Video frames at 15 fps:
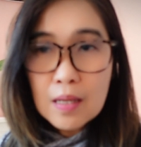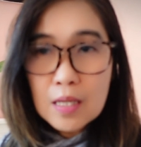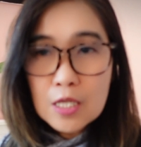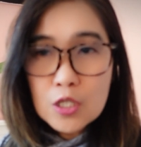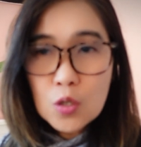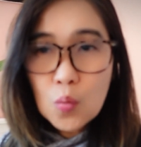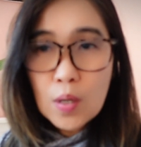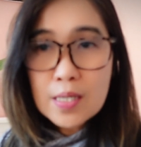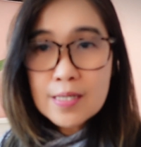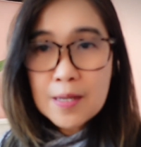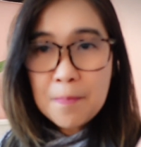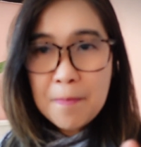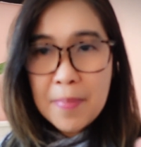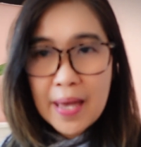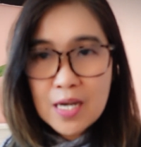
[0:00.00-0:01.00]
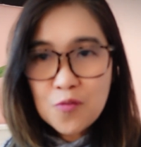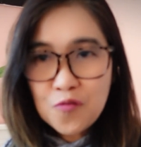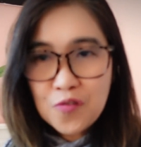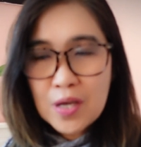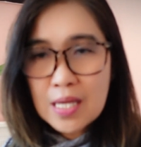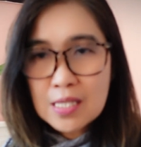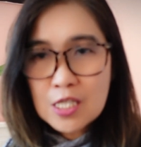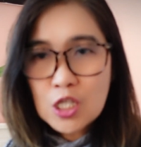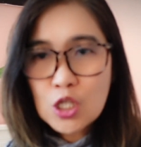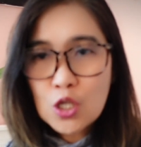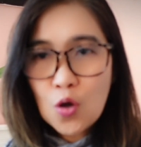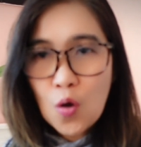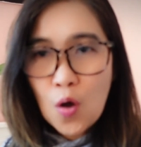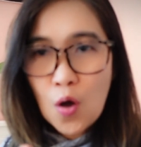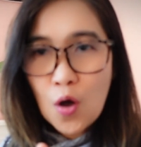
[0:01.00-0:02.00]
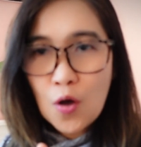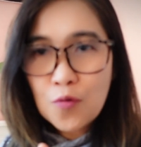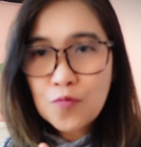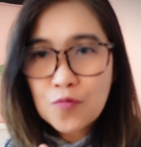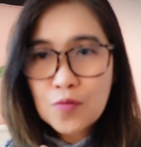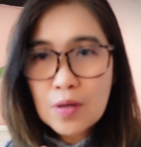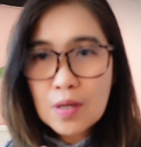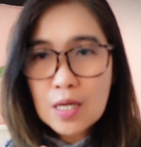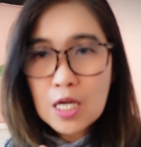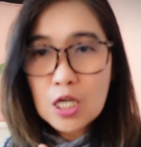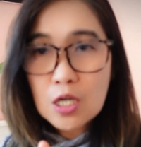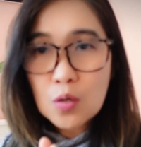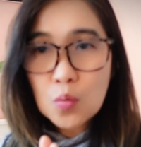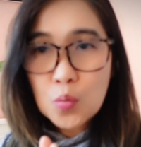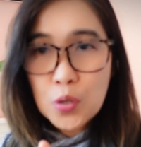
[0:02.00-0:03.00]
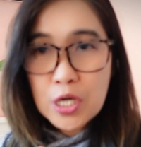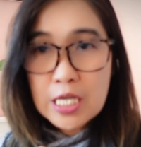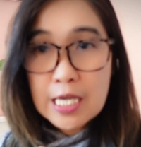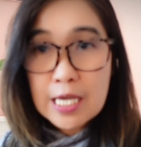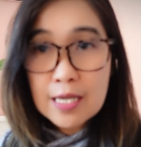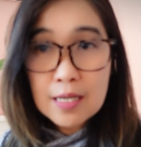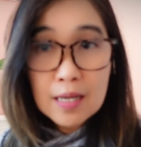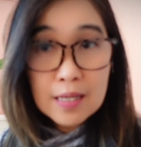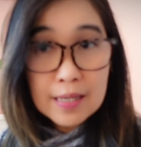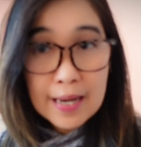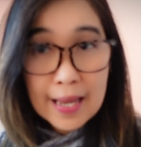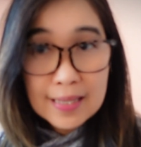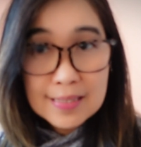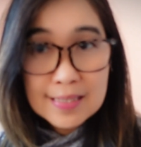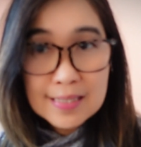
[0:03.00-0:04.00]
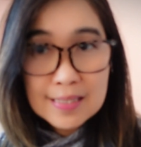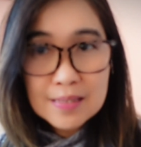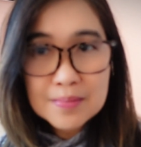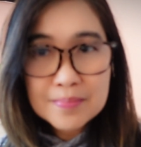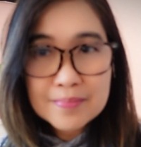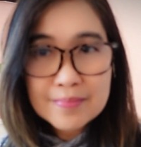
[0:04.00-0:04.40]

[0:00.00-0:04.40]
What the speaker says: So what are the benefits of working nights?